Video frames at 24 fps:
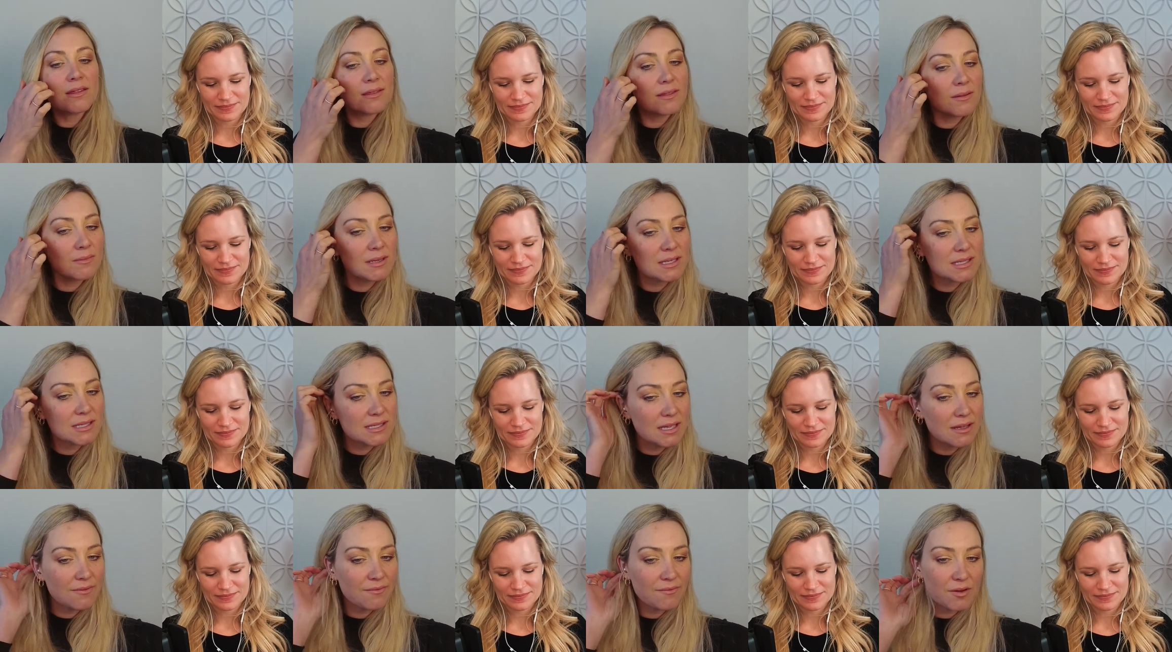Speaker 1: let me
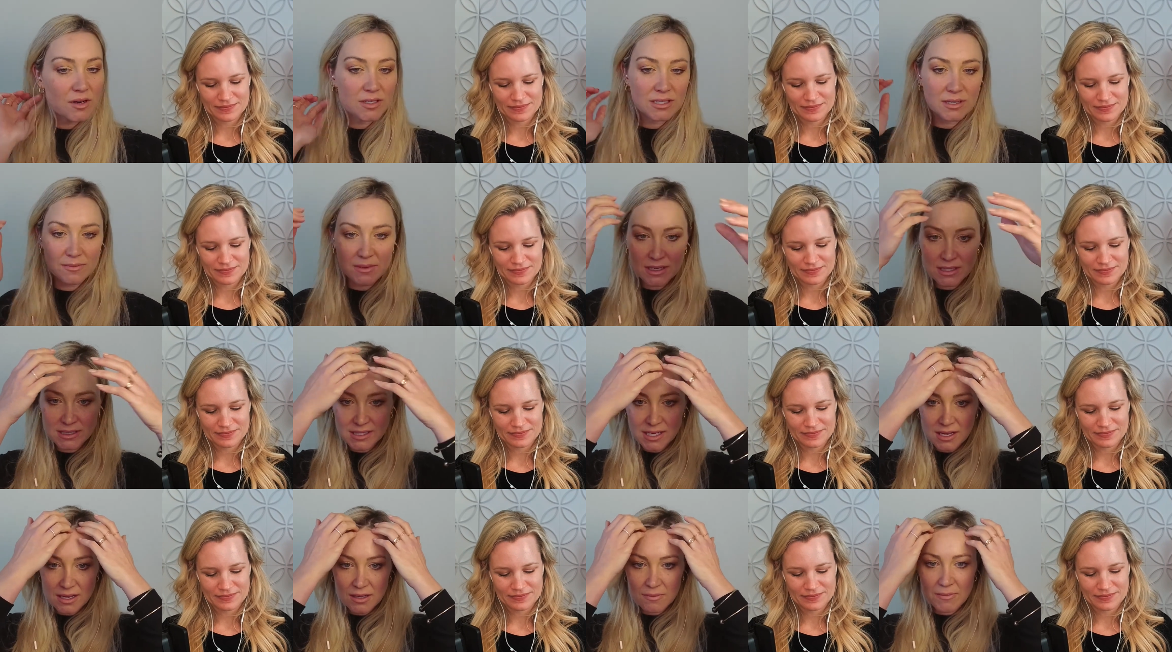see. First, I'm going
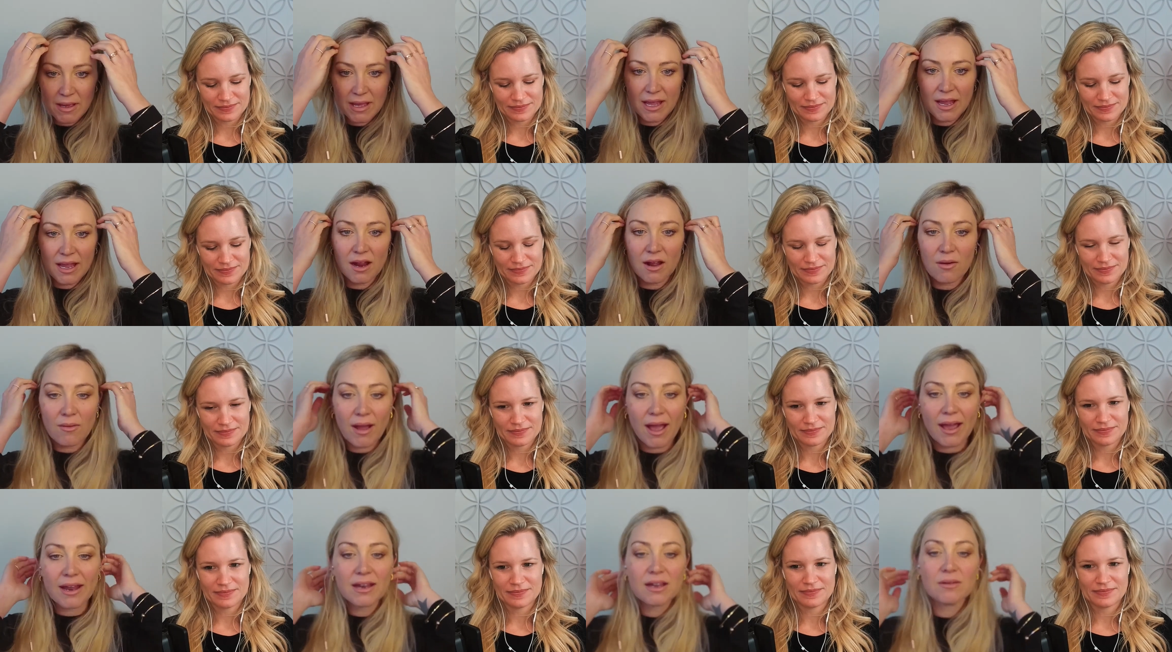to tuck my hair
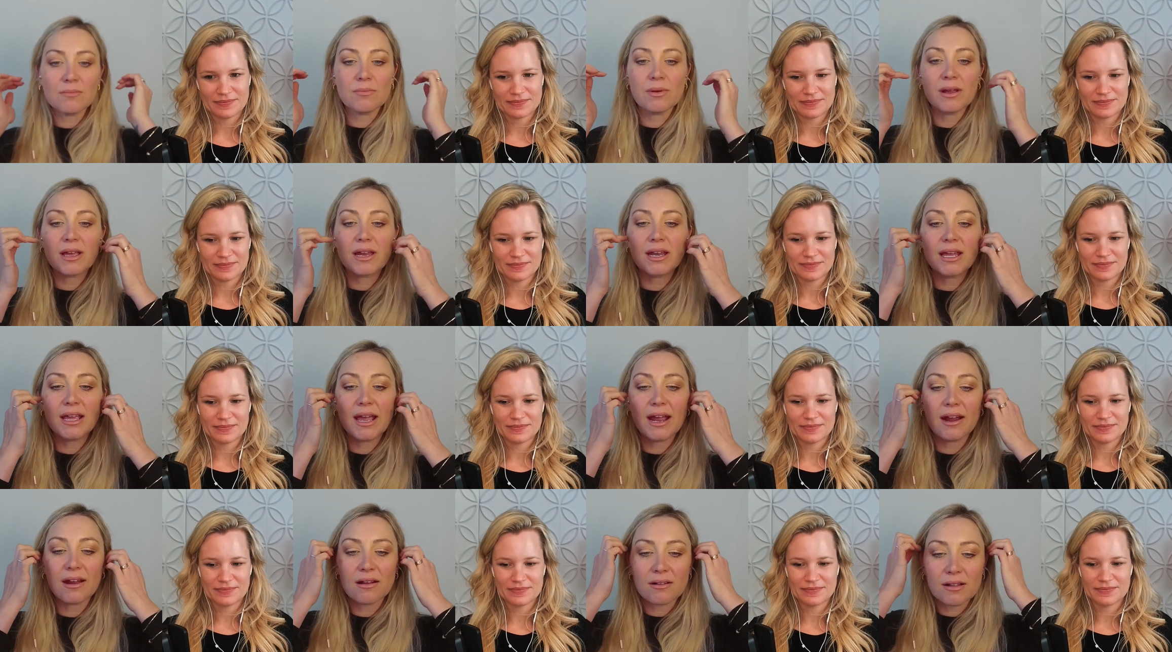away. I didn't bring any
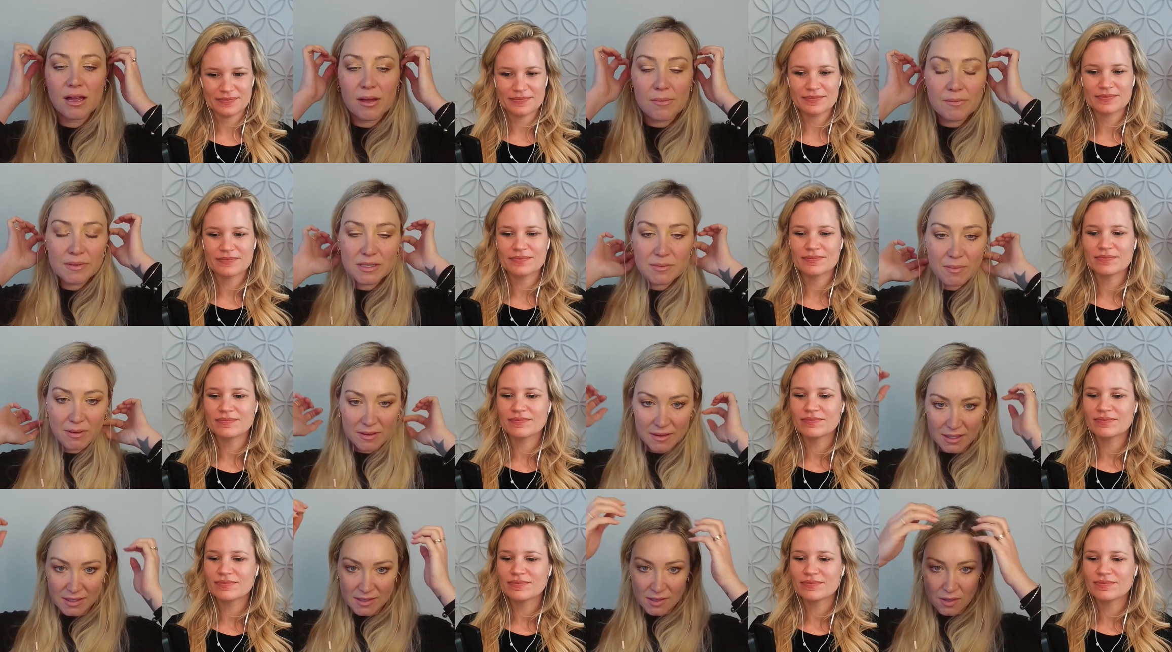hair clips,
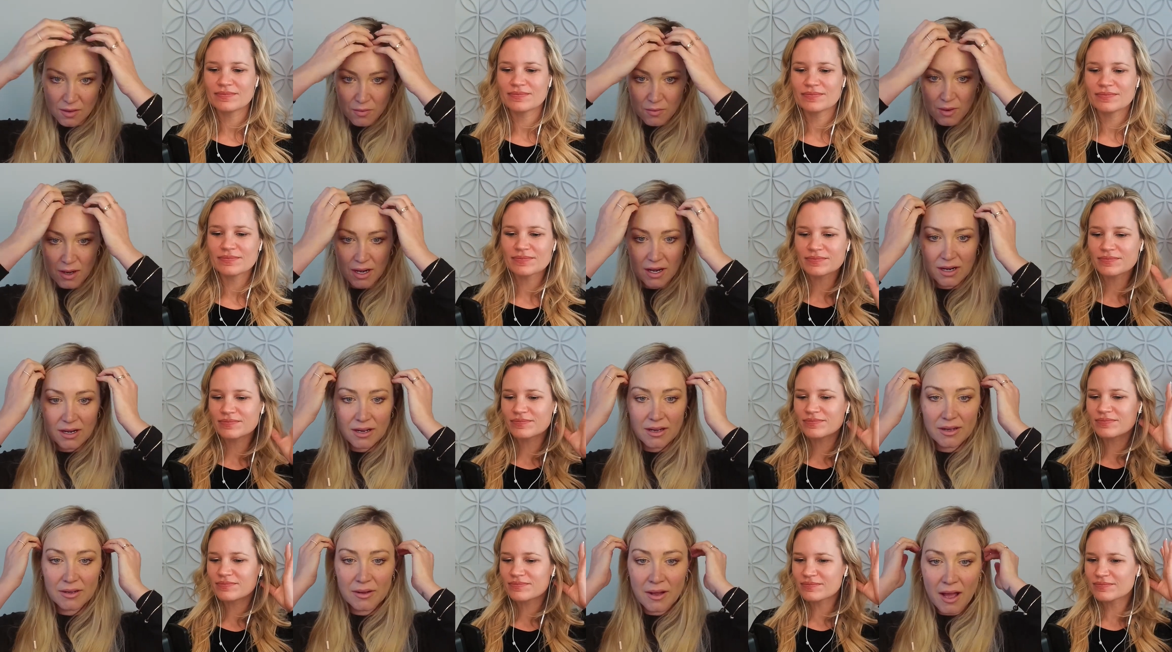but this will work.
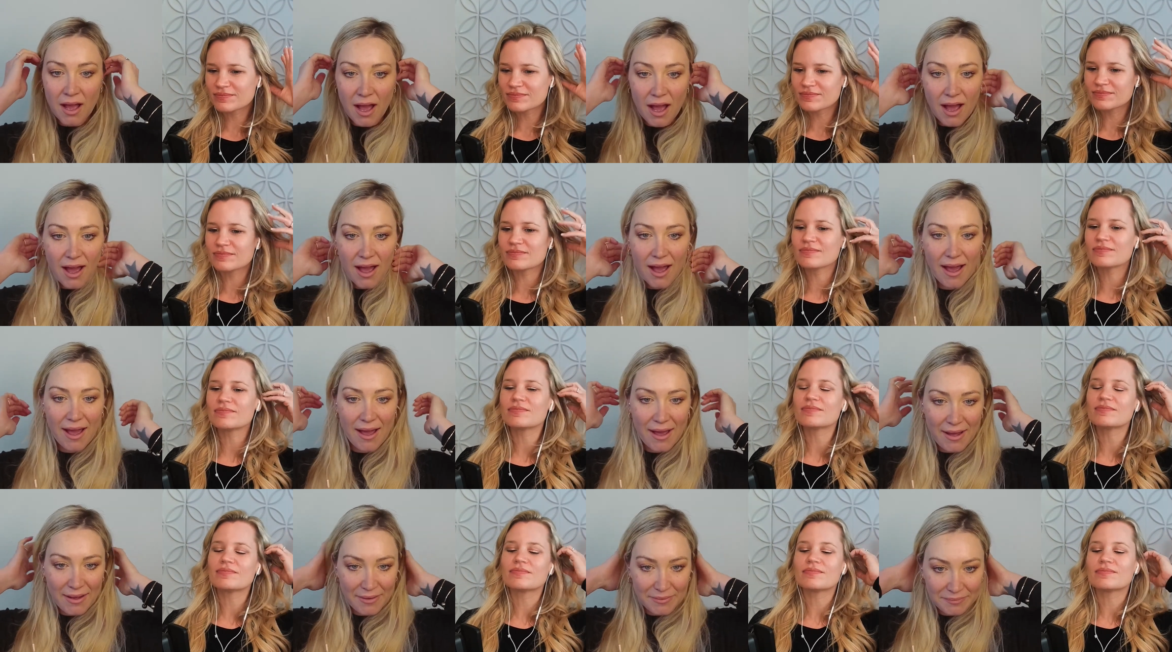
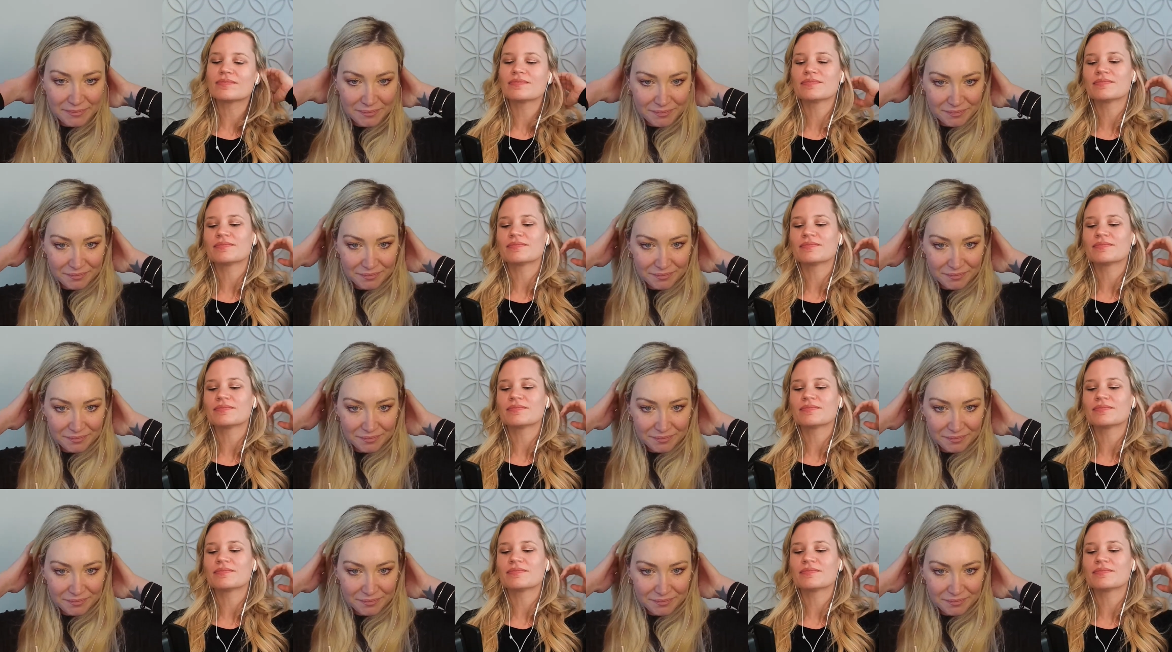Um,